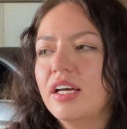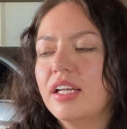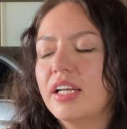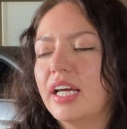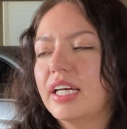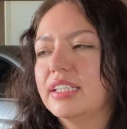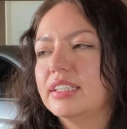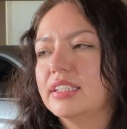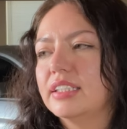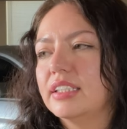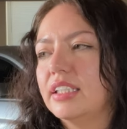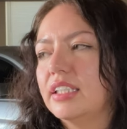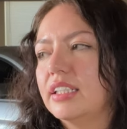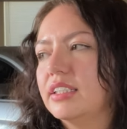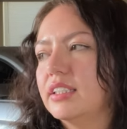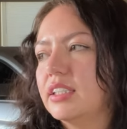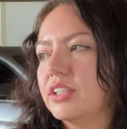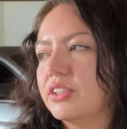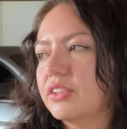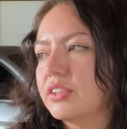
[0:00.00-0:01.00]
nice and
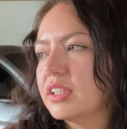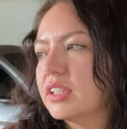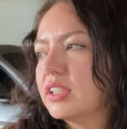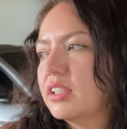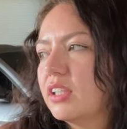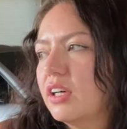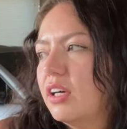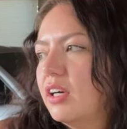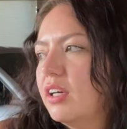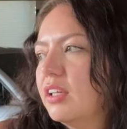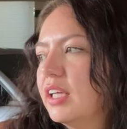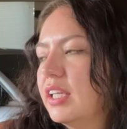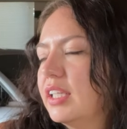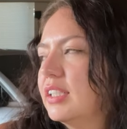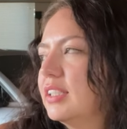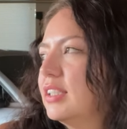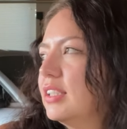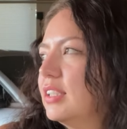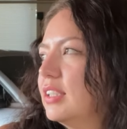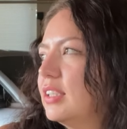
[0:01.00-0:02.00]
easy to install, that
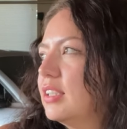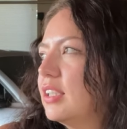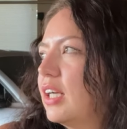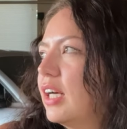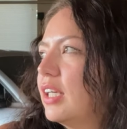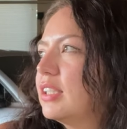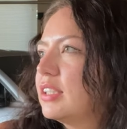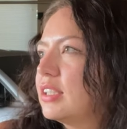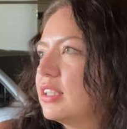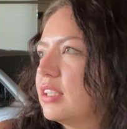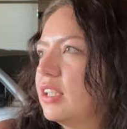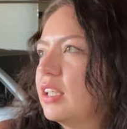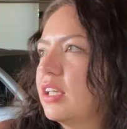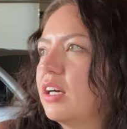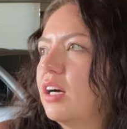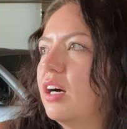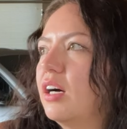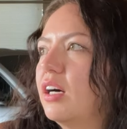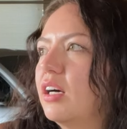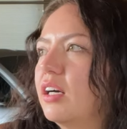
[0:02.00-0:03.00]
it sits nicely
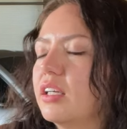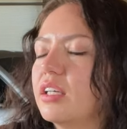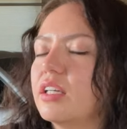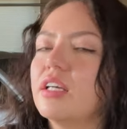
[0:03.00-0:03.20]
on